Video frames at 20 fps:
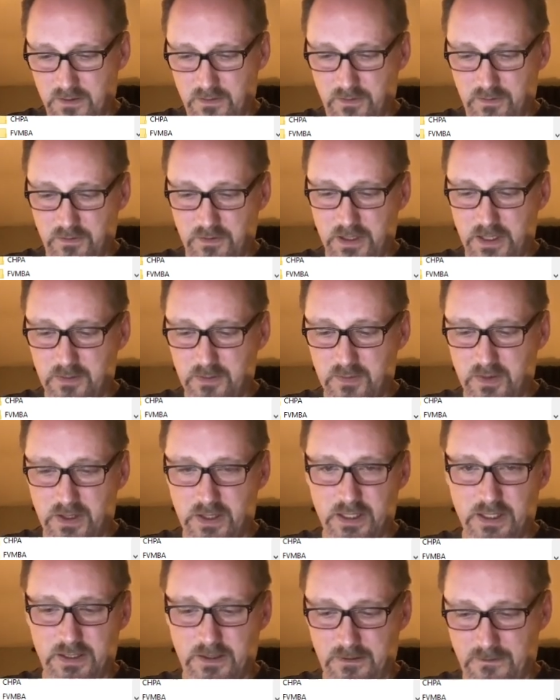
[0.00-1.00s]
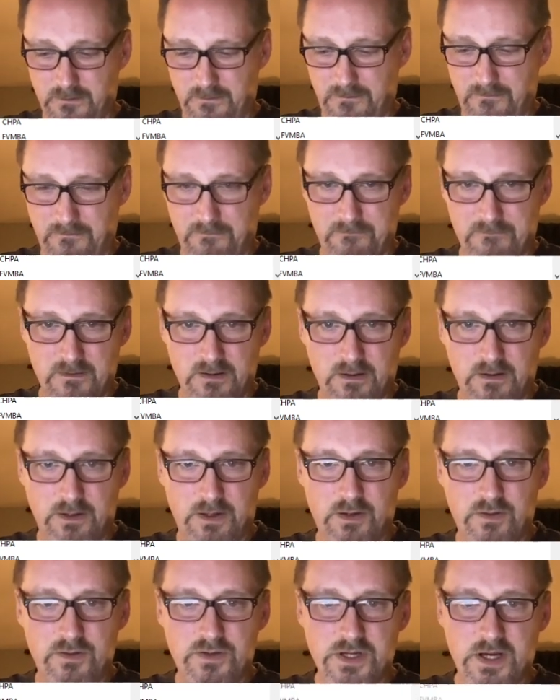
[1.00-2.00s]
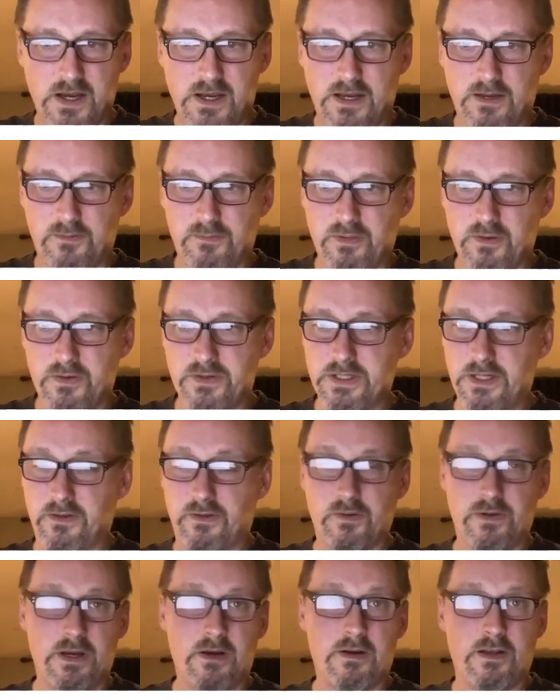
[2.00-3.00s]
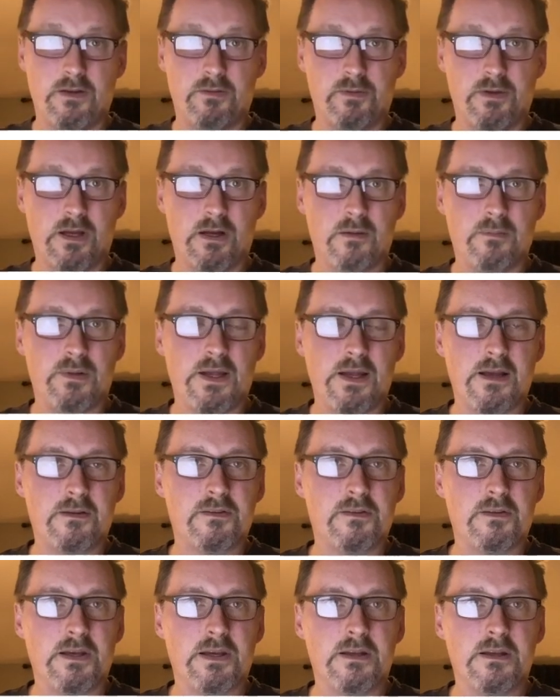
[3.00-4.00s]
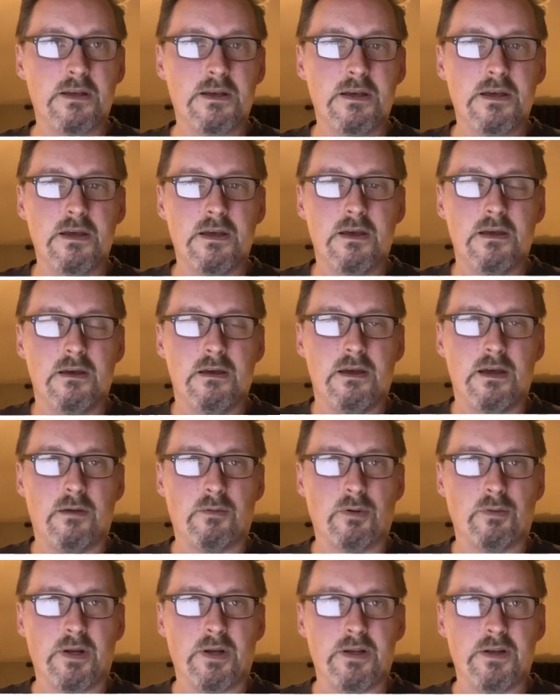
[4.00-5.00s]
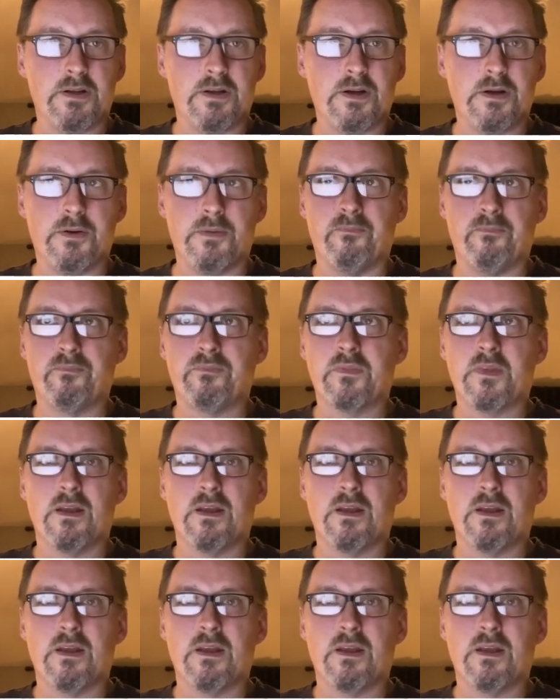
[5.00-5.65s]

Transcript: create my QGIS project. So here it is. We got our blank slate and we're ready to go.